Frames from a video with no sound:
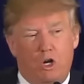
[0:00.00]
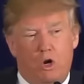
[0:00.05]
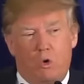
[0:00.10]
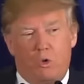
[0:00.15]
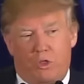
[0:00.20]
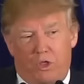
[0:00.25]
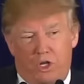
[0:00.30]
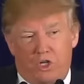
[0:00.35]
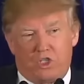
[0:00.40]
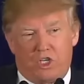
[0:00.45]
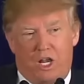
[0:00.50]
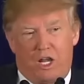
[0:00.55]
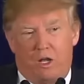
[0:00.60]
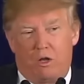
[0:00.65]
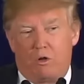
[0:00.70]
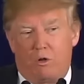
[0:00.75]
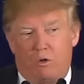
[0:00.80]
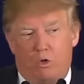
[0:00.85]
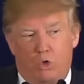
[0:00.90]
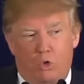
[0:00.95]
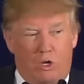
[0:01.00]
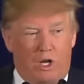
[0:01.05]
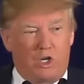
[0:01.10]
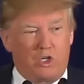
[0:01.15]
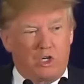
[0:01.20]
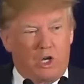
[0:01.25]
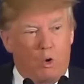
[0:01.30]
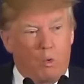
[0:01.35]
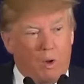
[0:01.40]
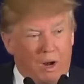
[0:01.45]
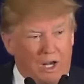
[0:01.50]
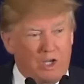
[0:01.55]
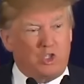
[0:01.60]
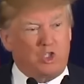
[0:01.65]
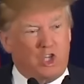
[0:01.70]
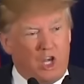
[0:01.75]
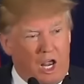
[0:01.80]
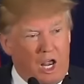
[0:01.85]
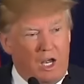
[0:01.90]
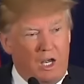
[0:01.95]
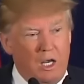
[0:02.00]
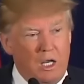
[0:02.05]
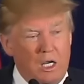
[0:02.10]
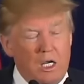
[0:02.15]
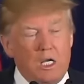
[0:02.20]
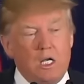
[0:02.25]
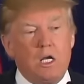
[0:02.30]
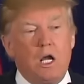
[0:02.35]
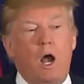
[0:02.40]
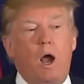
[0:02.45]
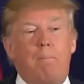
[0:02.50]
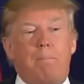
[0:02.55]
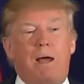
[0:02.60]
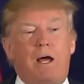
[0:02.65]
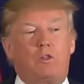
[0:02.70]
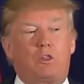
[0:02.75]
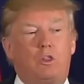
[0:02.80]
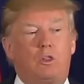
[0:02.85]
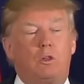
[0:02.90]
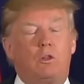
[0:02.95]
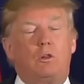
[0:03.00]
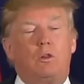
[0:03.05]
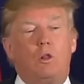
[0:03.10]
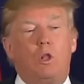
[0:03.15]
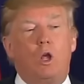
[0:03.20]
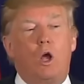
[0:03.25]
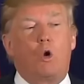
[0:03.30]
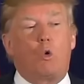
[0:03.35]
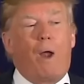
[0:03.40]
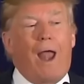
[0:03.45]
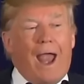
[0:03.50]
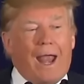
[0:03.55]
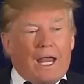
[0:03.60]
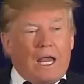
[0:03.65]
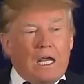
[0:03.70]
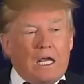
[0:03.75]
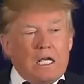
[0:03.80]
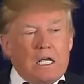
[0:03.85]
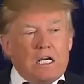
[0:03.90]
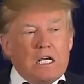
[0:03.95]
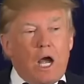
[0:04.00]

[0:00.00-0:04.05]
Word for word: You know what they said two days ago, what I said about Iraq,